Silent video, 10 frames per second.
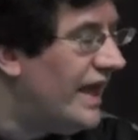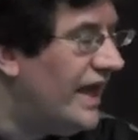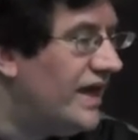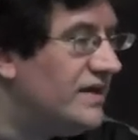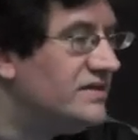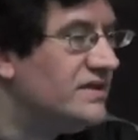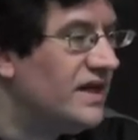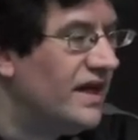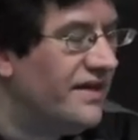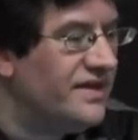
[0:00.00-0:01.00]

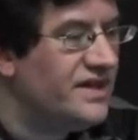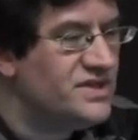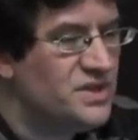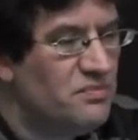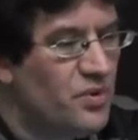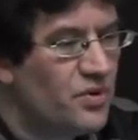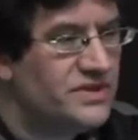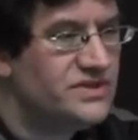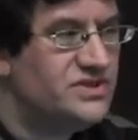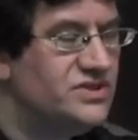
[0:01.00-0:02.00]
And I think it's
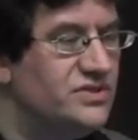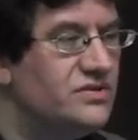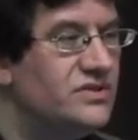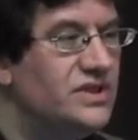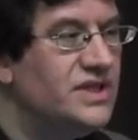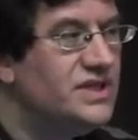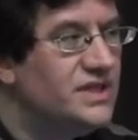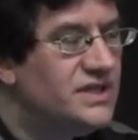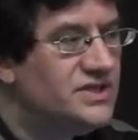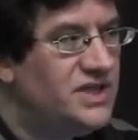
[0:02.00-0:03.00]
important to
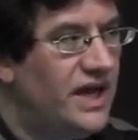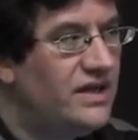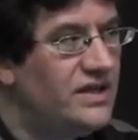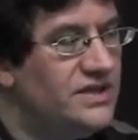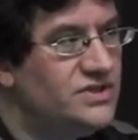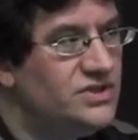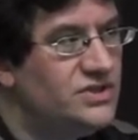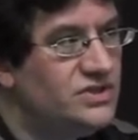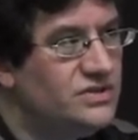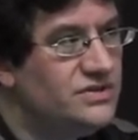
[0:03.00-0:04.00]

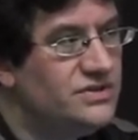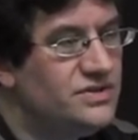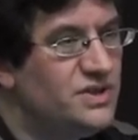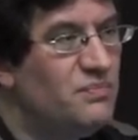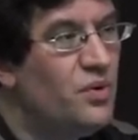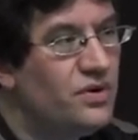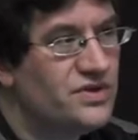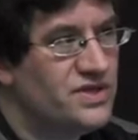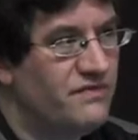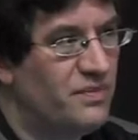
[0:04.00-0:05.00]
challenge
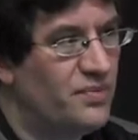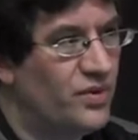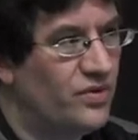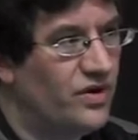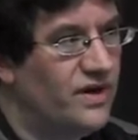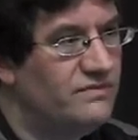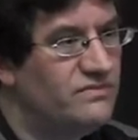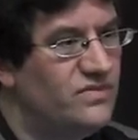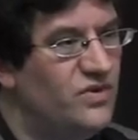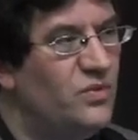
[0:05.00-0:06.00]
supporters of the program
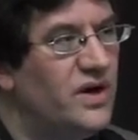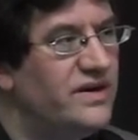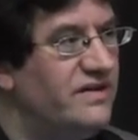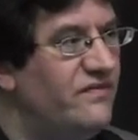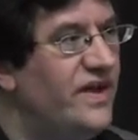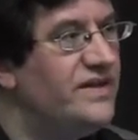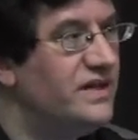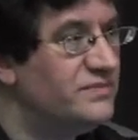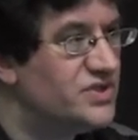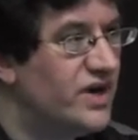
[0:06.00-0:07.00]
who want to defend
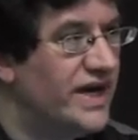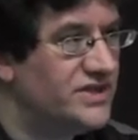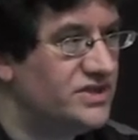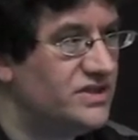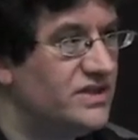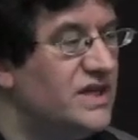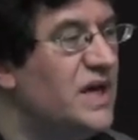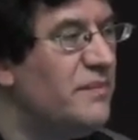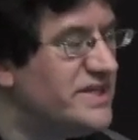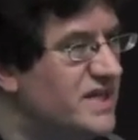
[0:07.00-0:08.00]
the abstraction.
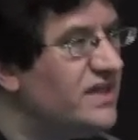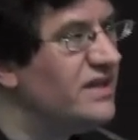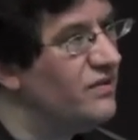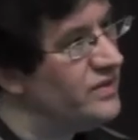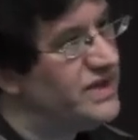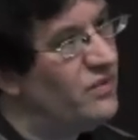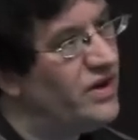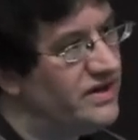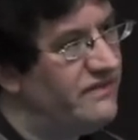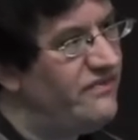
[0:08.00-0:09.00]
Particularly what they
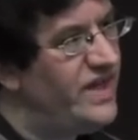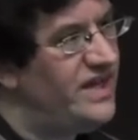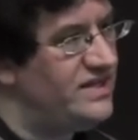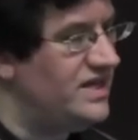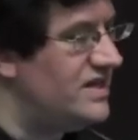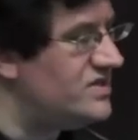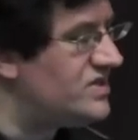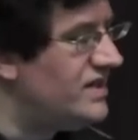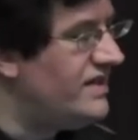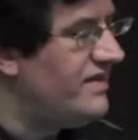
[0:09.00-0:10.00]
want to defend is,
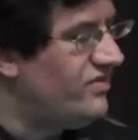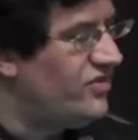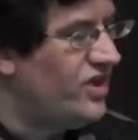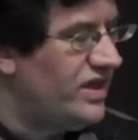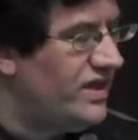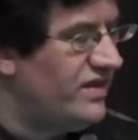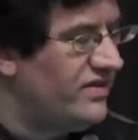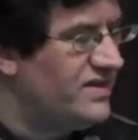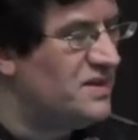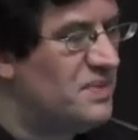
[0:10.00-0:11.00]
the
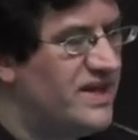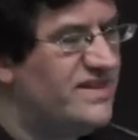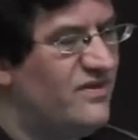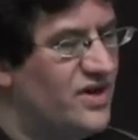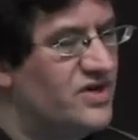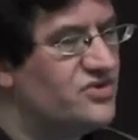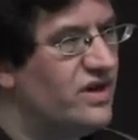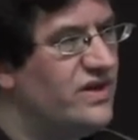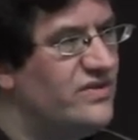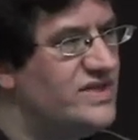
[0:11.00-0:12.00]
debate they want to
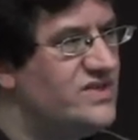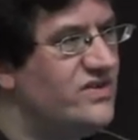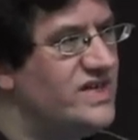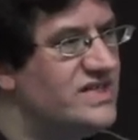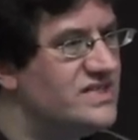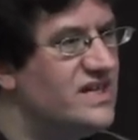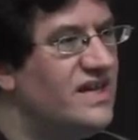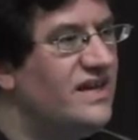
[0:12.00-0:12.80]
draw you into is